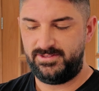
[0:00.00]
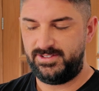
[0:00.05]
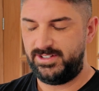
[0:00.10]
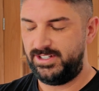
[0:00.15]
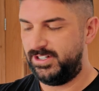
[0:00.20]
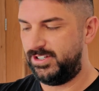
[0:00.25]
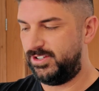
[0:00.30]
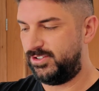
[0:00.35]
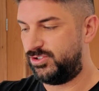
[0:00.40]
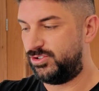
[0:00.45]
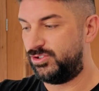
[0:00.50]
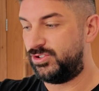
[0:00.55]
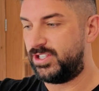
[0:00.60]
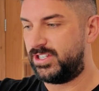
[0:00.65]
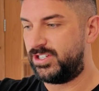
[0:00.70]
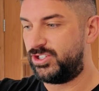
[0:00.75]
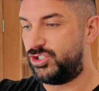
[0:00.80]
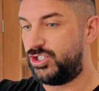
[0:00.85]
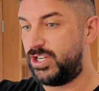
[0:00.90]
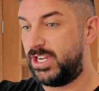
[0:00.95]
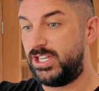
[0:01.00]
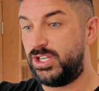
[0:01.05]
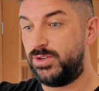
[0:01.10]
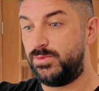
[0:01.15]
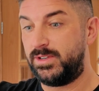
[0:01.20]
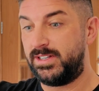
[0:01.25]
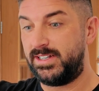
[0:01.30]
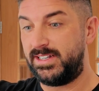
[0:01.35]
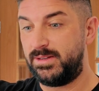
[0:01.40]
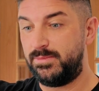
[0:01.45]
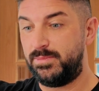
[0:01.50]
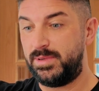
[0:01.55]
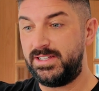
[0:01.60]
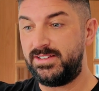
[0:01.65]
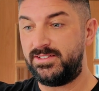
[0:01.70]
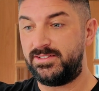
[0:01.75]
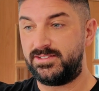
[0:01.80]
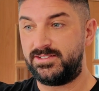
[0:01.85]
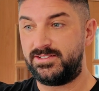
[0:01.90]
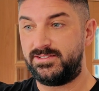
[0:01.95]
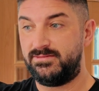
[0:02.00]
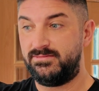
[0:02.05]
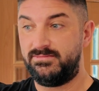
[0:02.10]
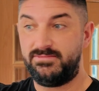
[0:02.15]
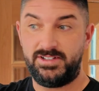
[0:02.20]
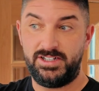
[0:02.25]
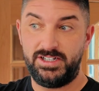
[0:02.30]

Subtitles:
Does it genuinely build,